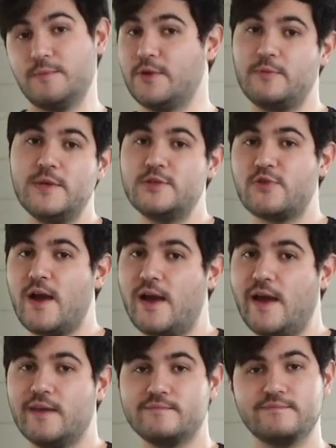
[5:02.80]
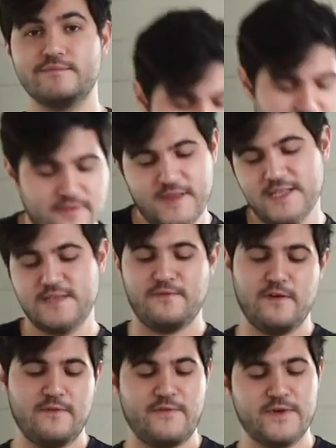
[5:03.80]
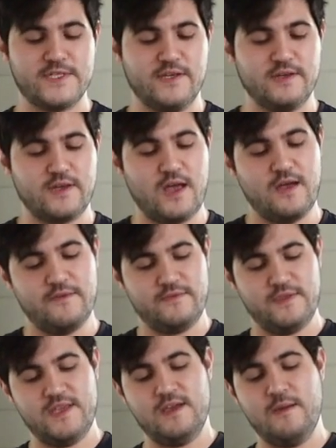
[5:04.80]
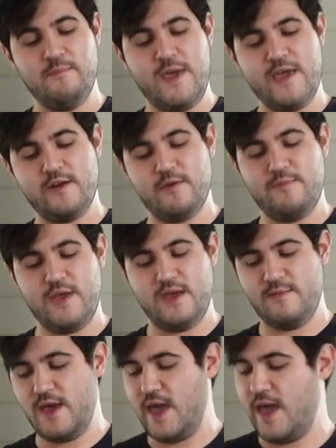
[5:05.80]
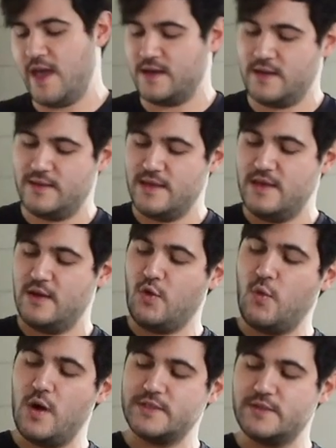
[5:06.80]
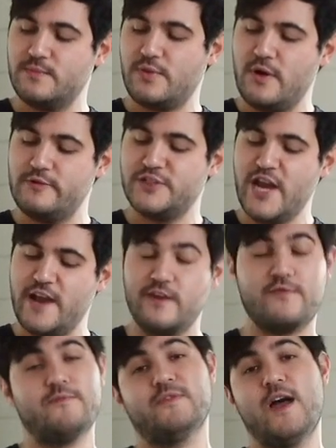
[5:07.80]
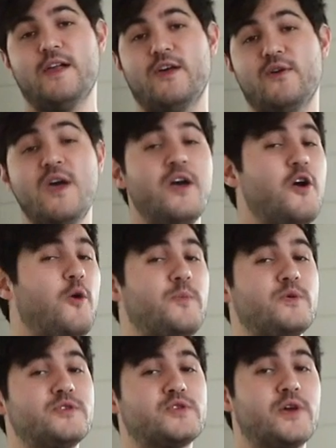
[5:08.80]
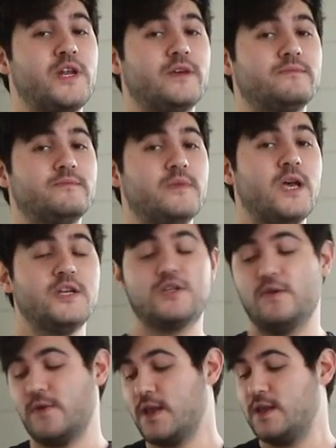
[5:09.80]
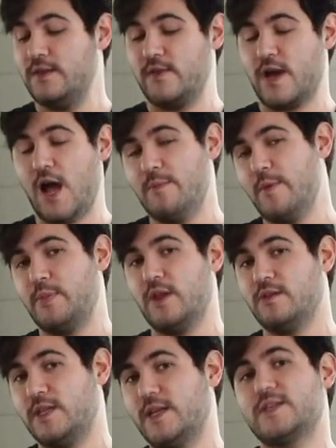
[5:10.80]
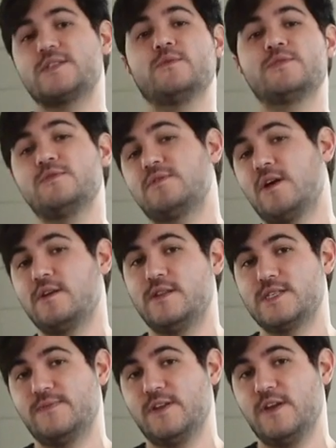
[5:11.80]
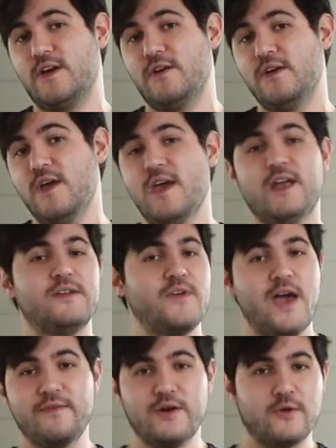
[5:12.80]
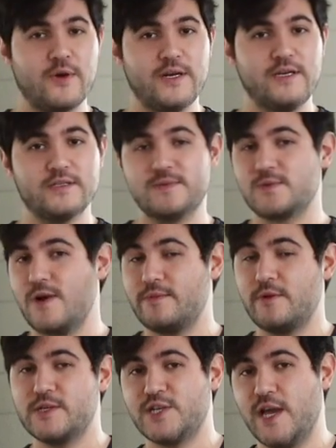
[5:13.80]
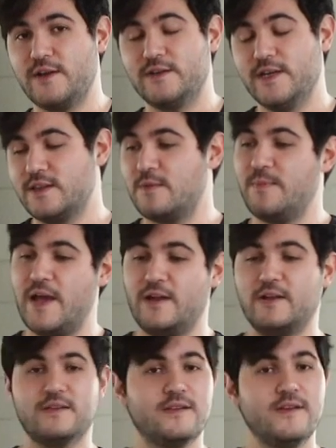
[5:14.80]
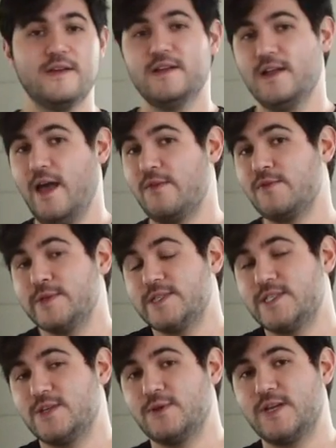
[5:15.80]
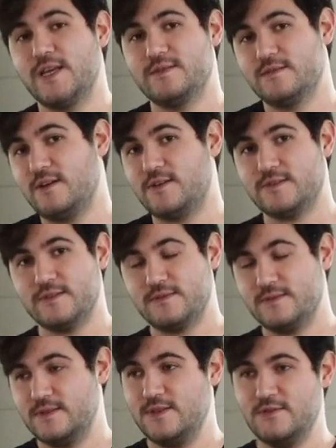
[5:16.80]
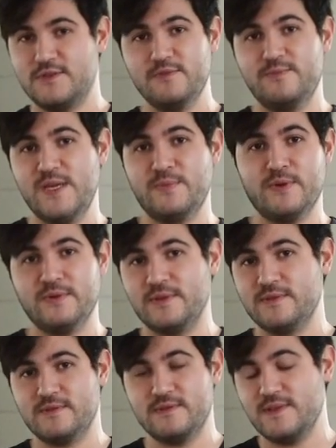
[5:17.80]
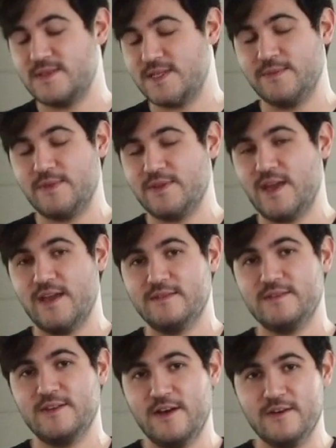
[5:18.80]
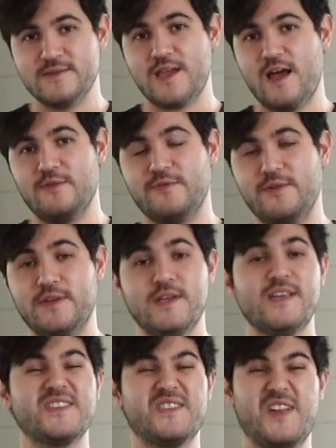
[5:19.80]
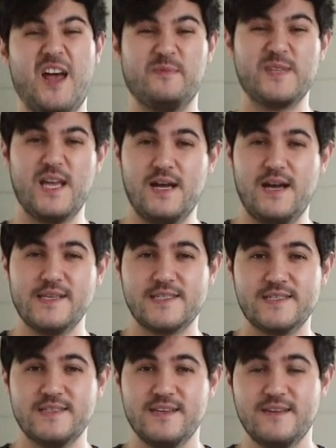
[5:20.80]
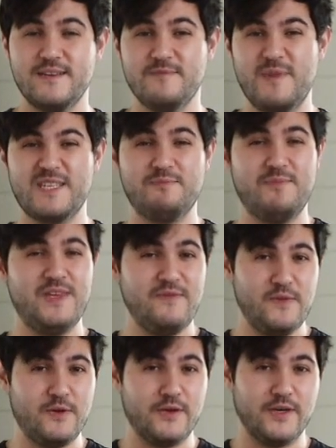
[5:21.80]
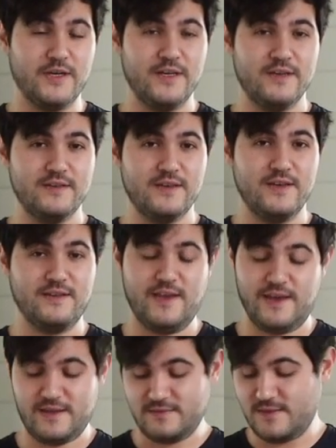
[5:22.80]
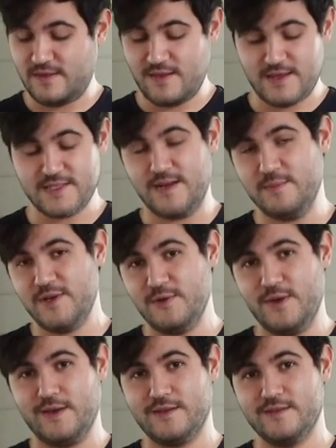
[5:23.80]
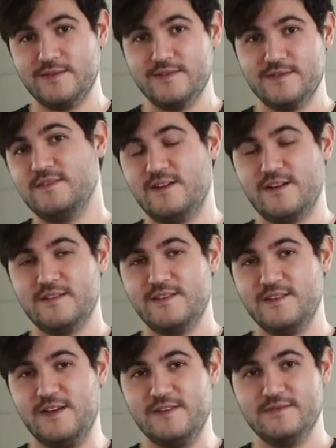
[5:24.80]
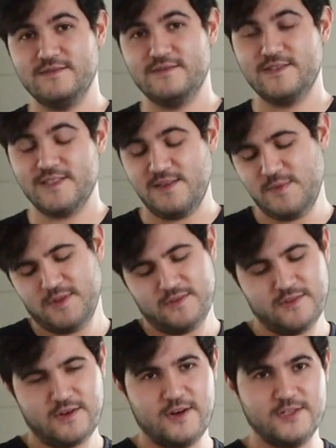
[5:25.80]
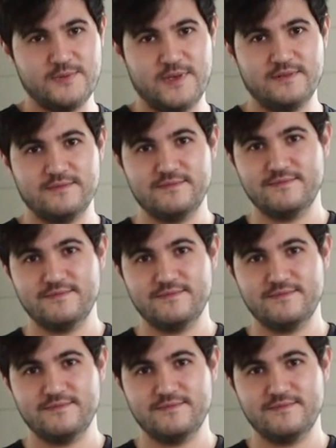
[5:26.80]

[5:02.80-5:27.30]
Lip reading: Well, you'll be dry. That's it for our first look of the Baker bib and the Quantum Pro jacket from Flylo. Hope you enjoyed it. Don't forget to leave a comment below letting us know what you thought of this video. And if you haven't already, subscribe to our channel, hit the bell. Everyone's doing it, all the YouTube people, it's something that, you know, is helpful. So it helps us, makes me feel good. And like the things that I'm doing are, you know, just give me a little encouragement.